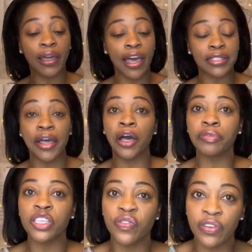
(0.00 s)
guys, I hope
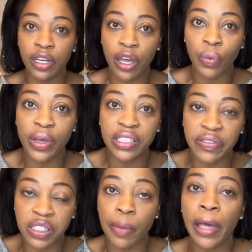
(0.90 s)
this video was of
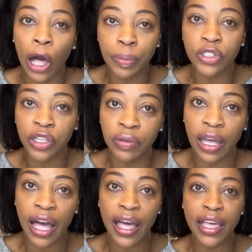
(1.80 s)
some help to you
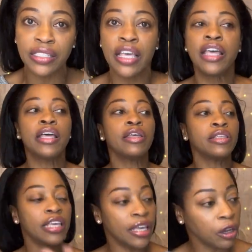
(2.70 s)
guys
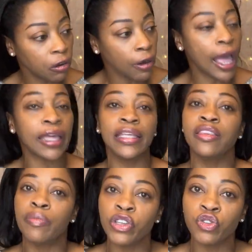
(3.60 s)
in cracking the
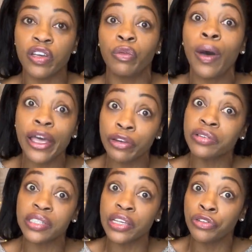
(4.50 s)
mystery of why your
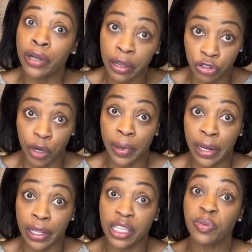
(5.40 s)
seeds are not
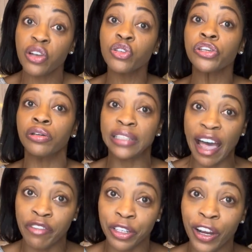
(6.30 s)
germinating, especially your
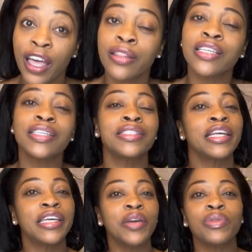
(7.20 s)
lavender. This is
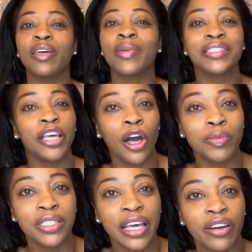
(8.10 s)
Nikki with The Messy
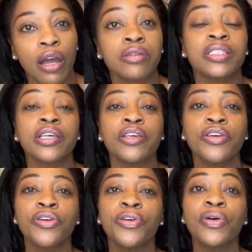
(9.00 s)
Homesteader. I'll see
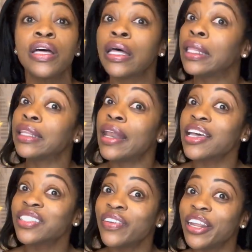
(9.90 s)
you in the
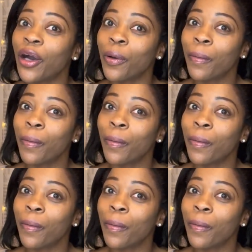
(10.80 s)
next video.